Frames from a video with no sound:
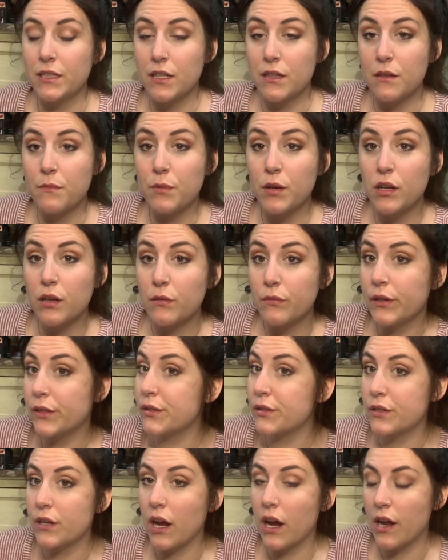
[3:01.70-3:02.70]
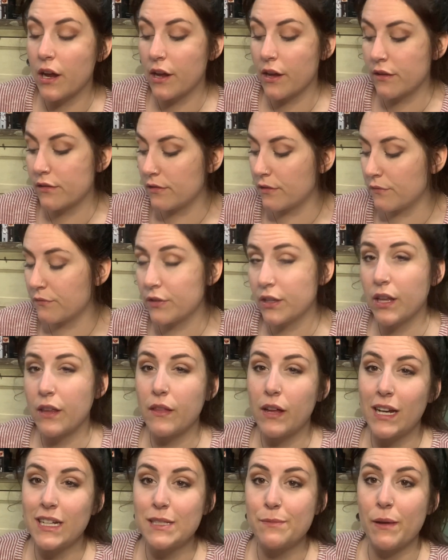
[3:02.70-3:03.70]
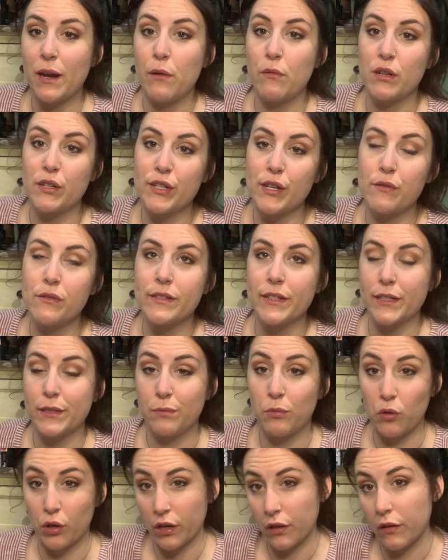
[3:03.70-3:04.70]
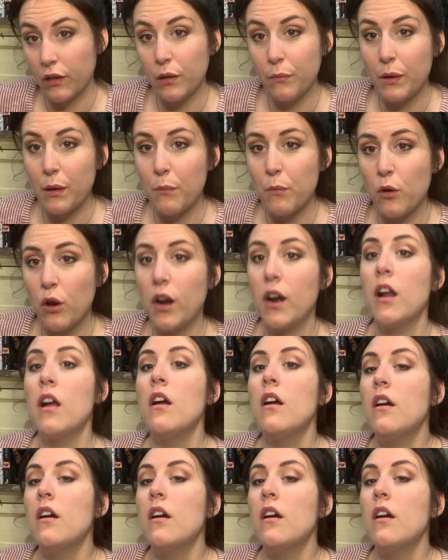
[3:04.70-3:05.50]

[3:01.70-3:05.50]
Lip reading: in the book, which I really liked, but I wish it was explored a little bit more.